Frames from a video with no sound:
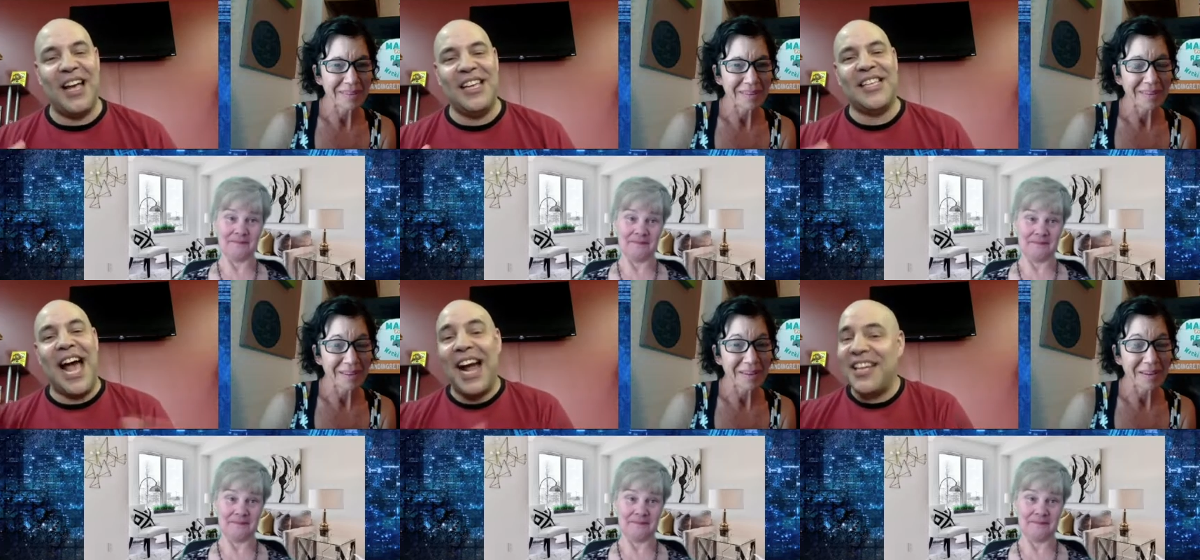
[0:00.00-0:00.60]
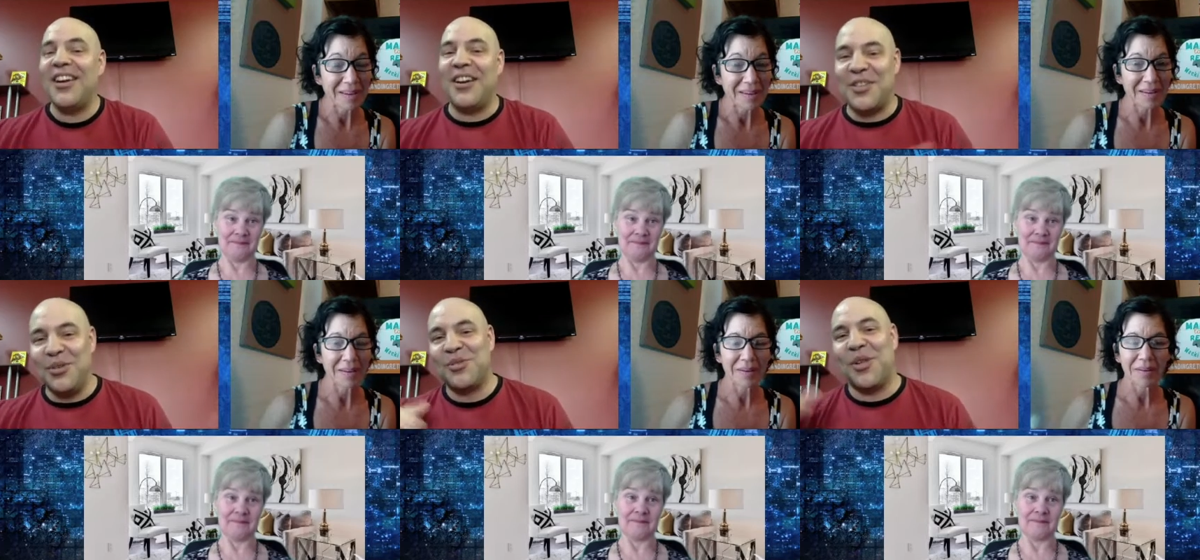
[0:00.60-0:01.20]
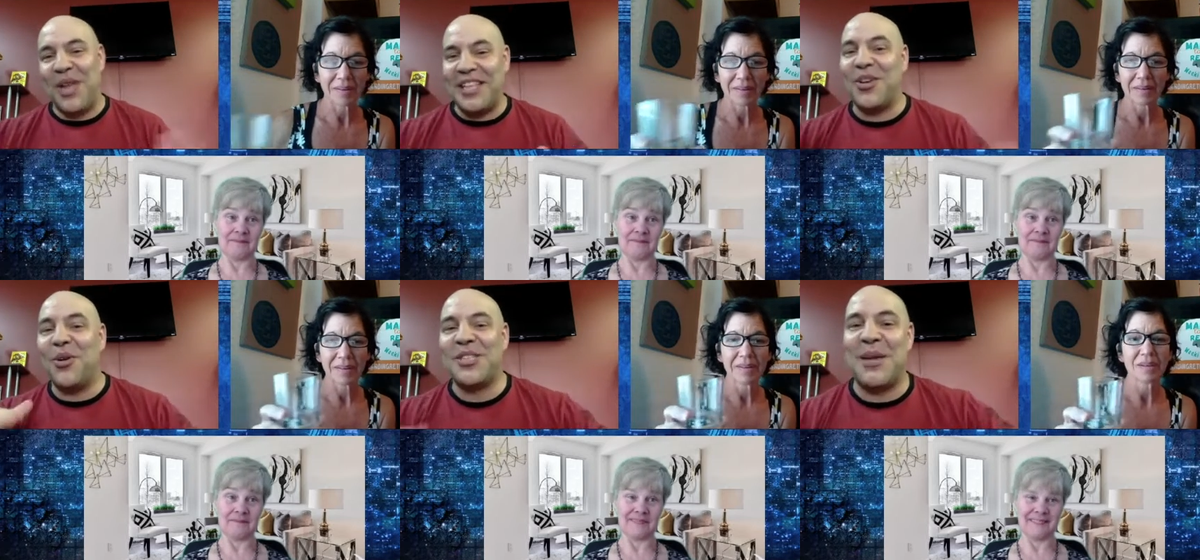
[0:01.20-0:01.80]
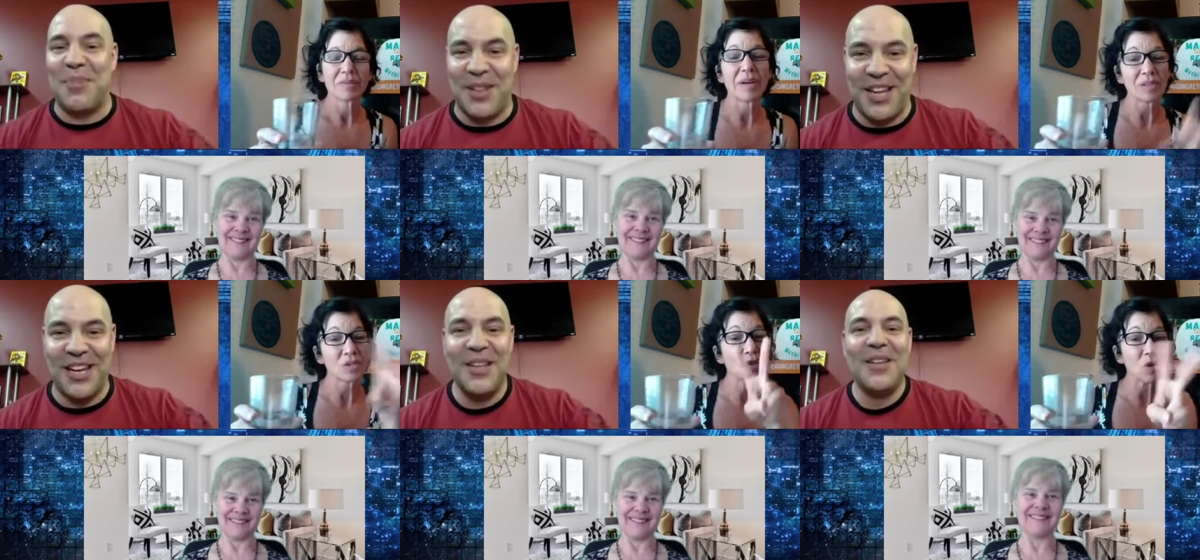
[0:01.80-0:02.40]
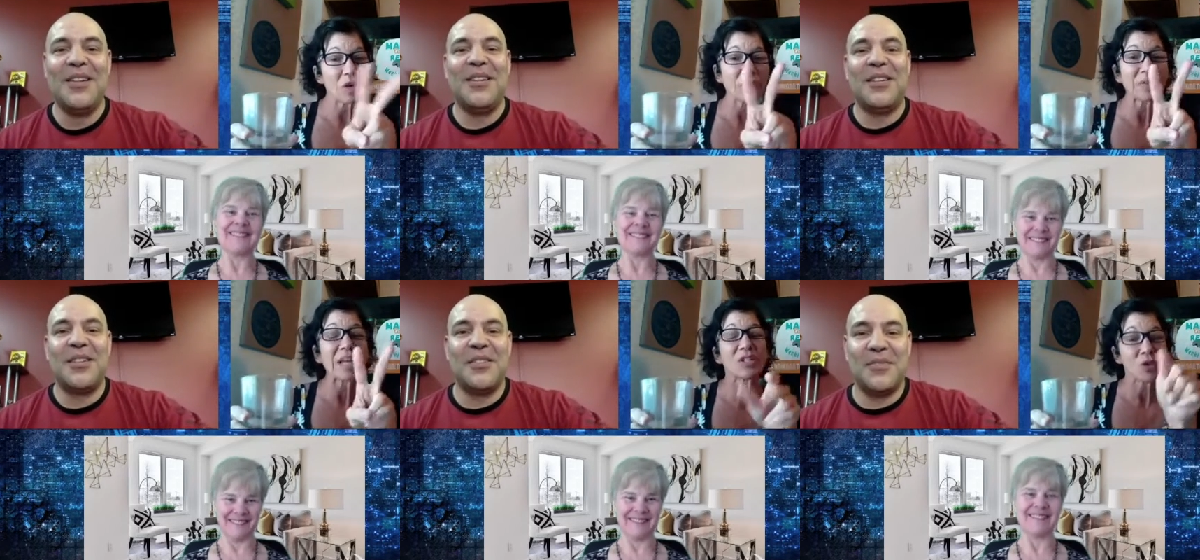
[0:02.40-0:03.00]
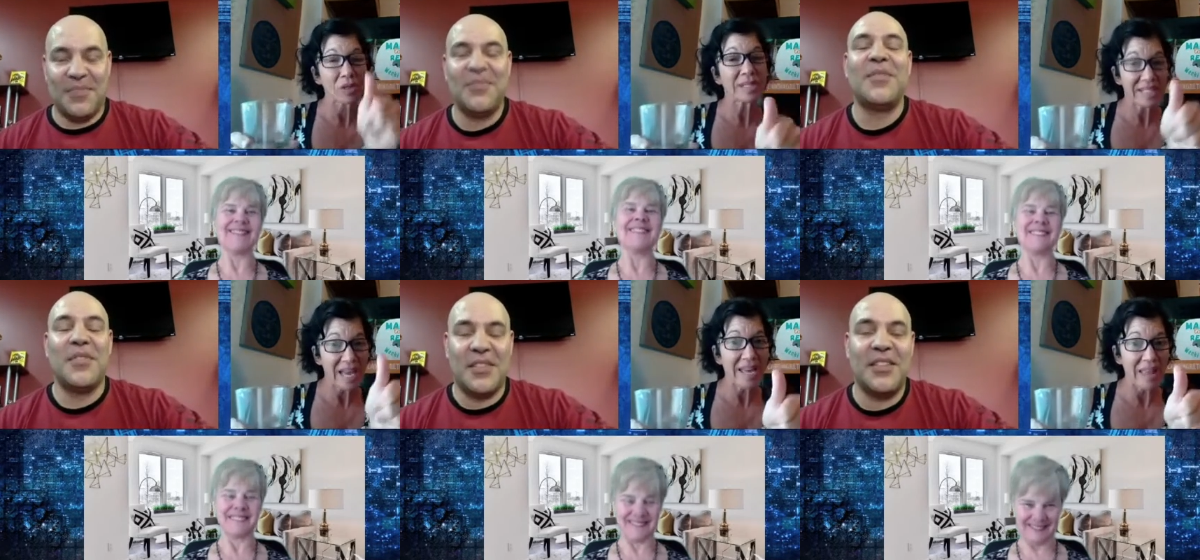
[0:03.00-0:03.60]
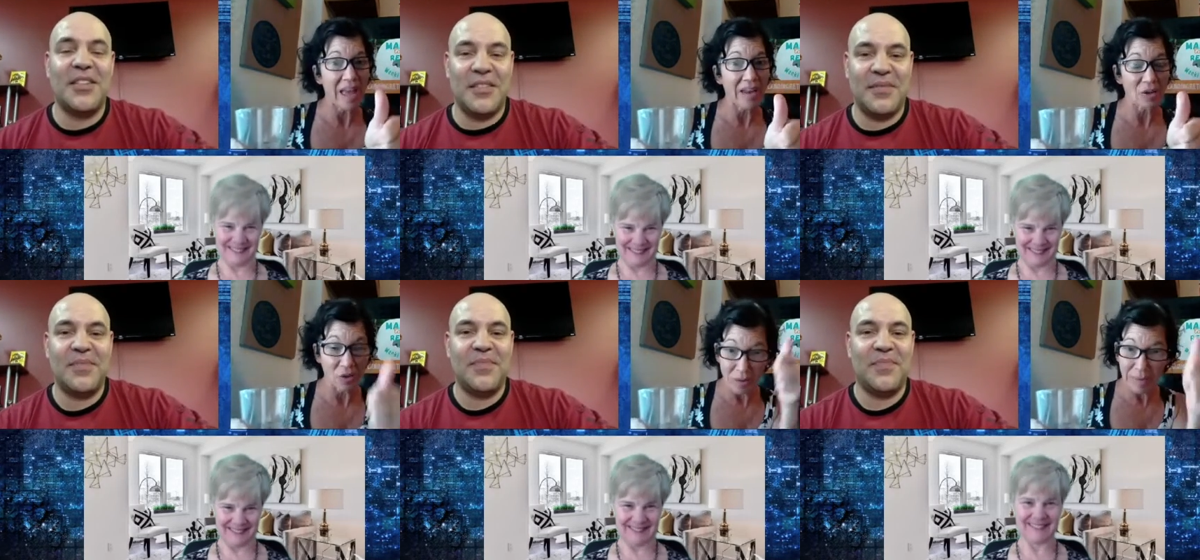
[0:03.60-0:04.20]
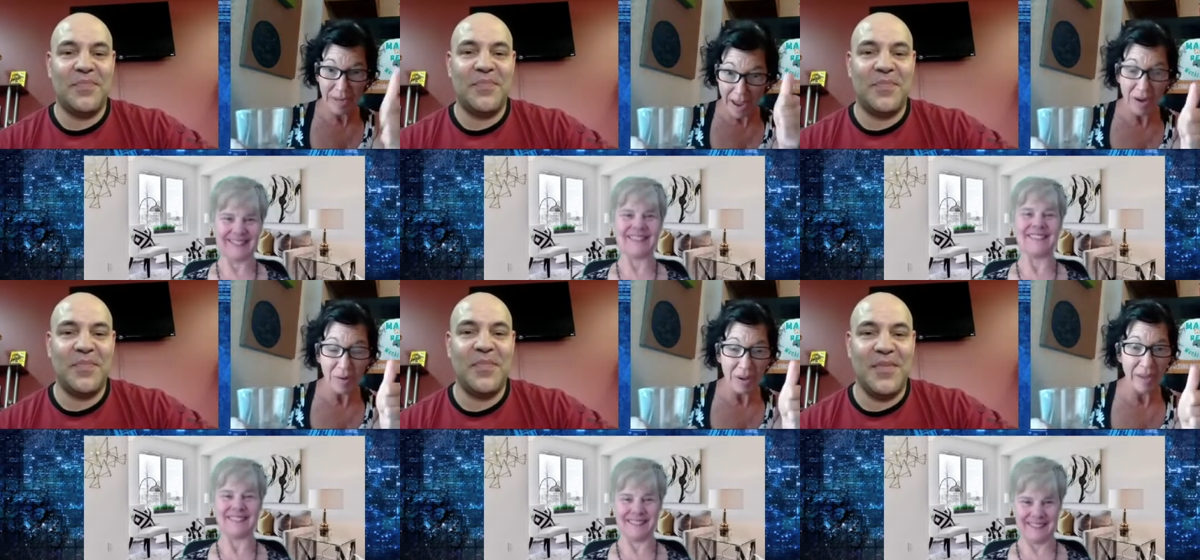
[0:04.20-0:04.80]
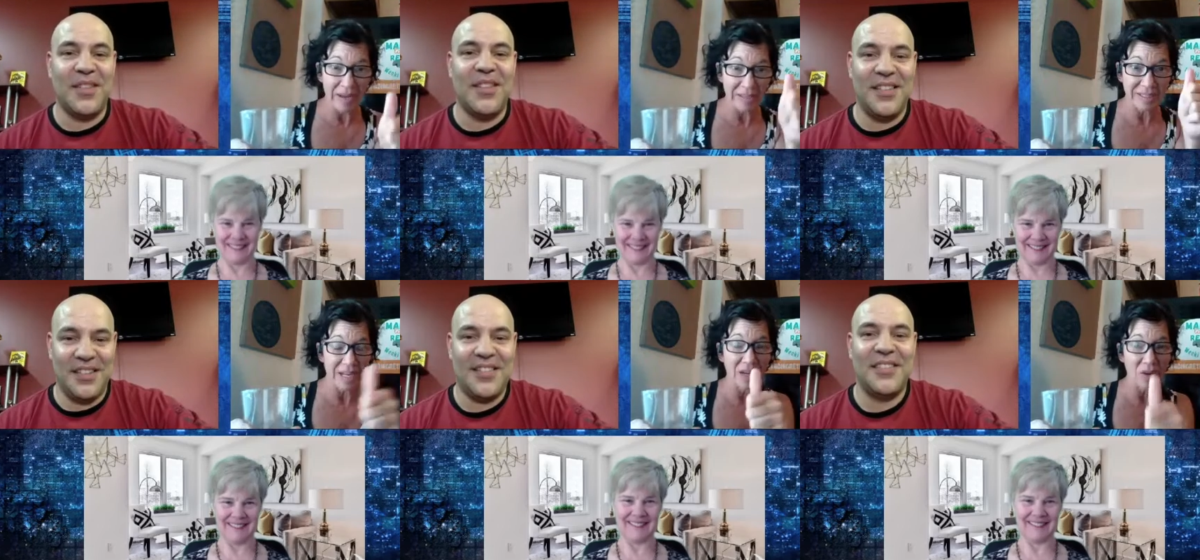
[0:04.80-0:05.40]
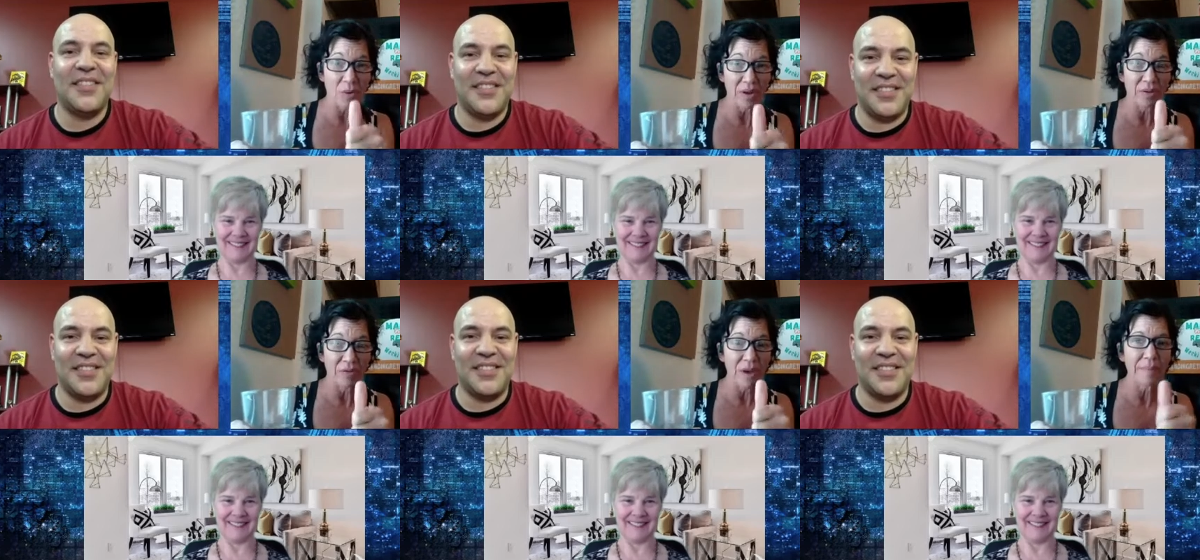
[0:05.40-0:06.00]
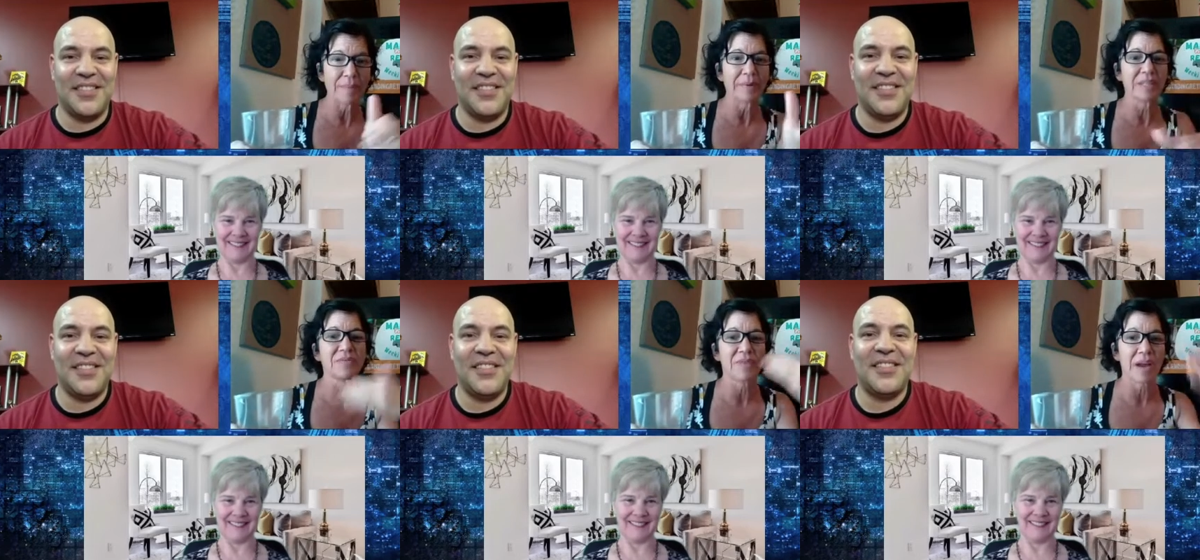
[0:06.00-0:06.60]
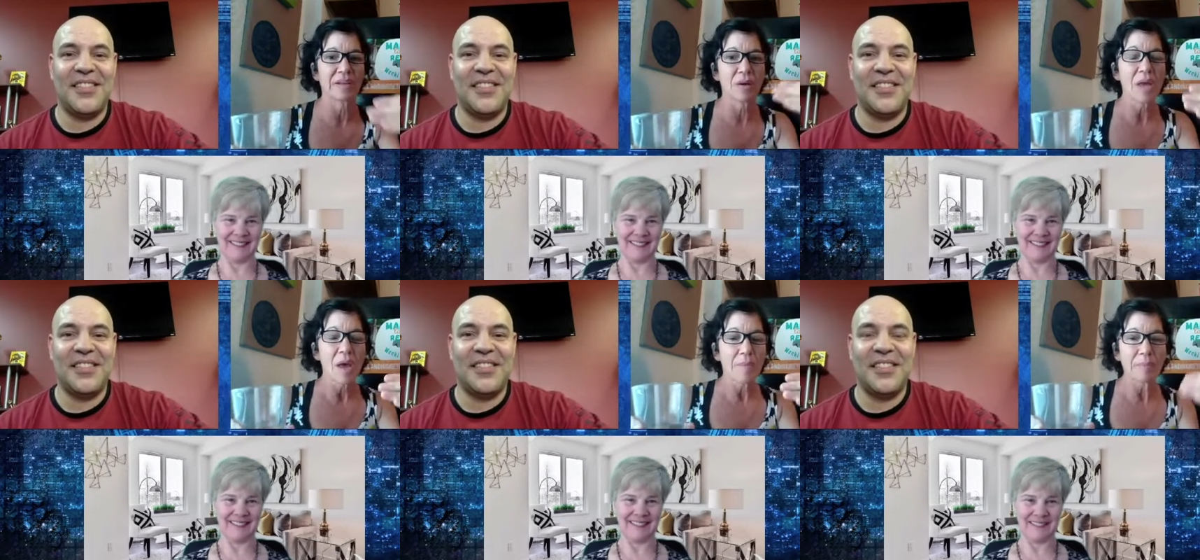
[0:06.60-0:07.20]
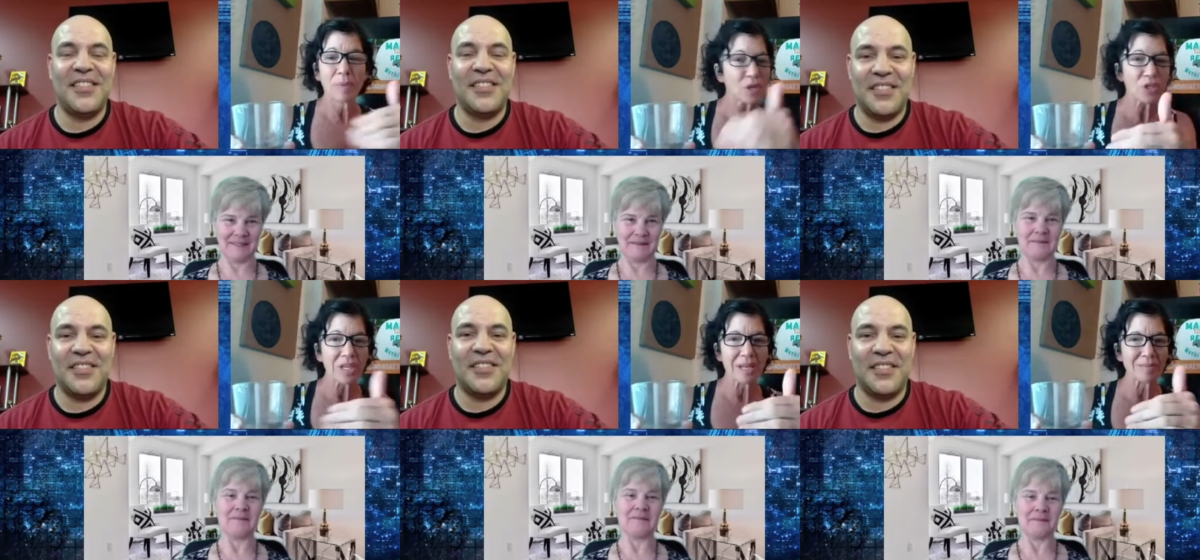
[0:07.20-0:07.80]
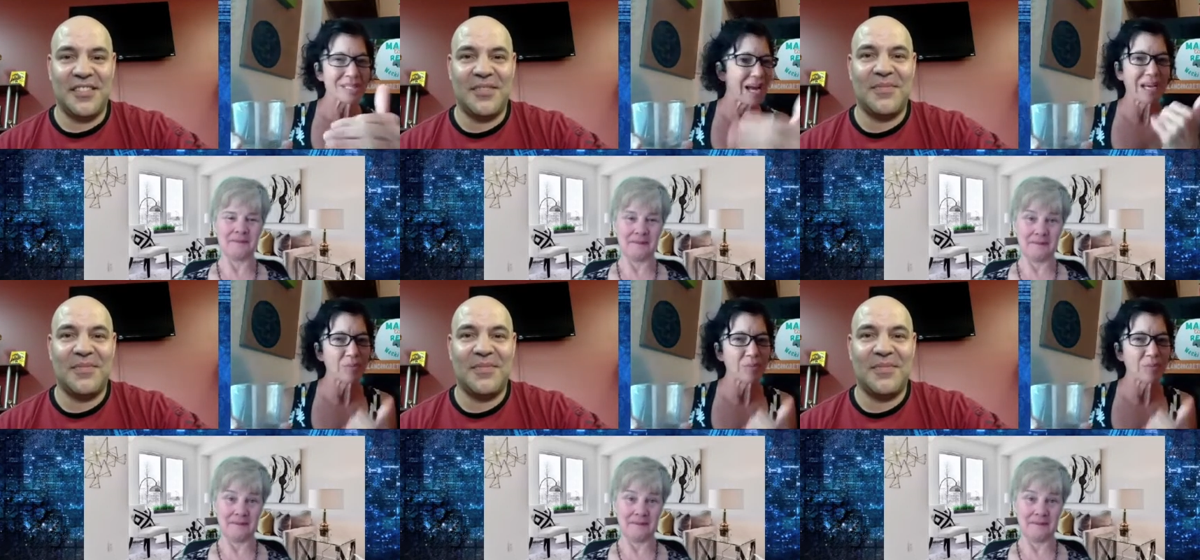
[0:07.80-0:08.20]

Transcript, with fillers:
Speaker 1: he's acting on it too. So that's a whole separate right, thing. So
Speaker 2: two different things. You can say that. You can be angry that he's taking away your fun, but let's find a but pushing him's not going to